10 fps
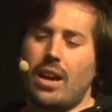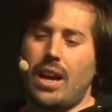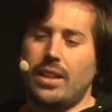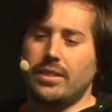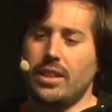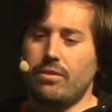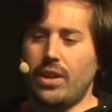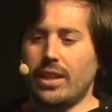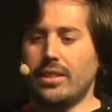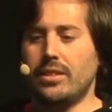And in
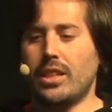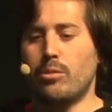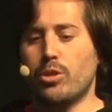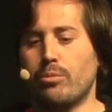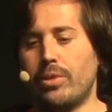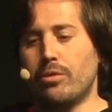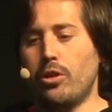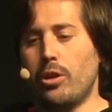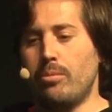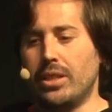fact, in terms of
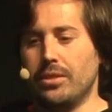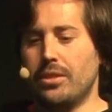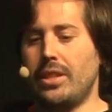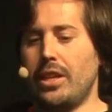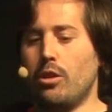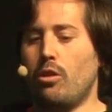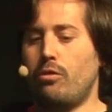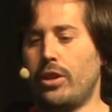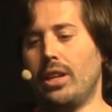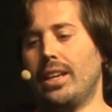performance, they
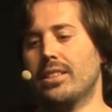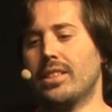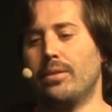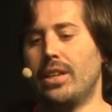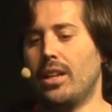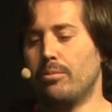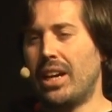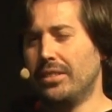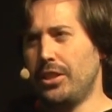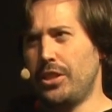offer like several
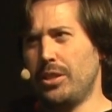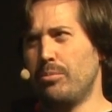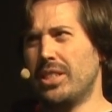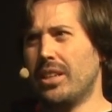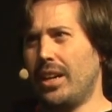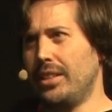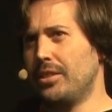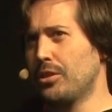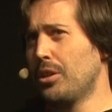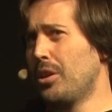advantages
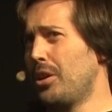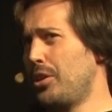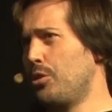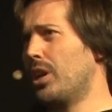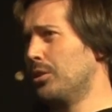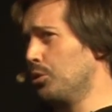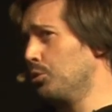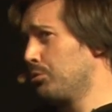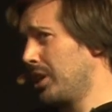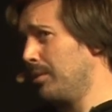besides you can
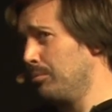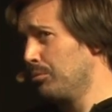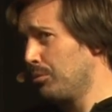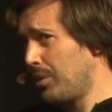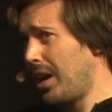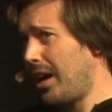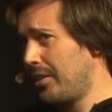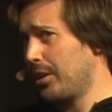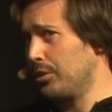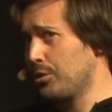do some
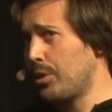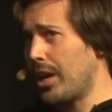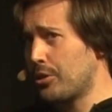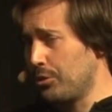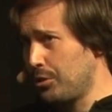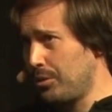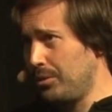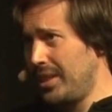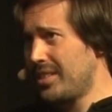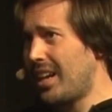other constructions
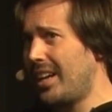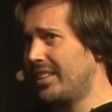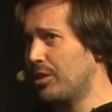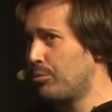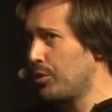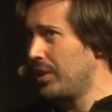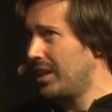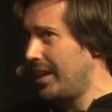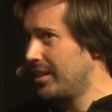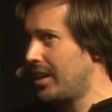designed at proving
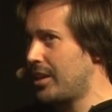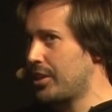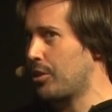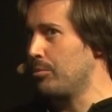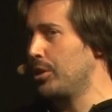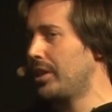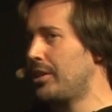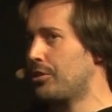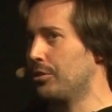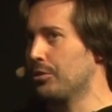like larger
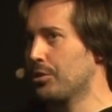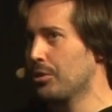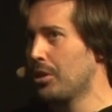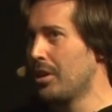computations,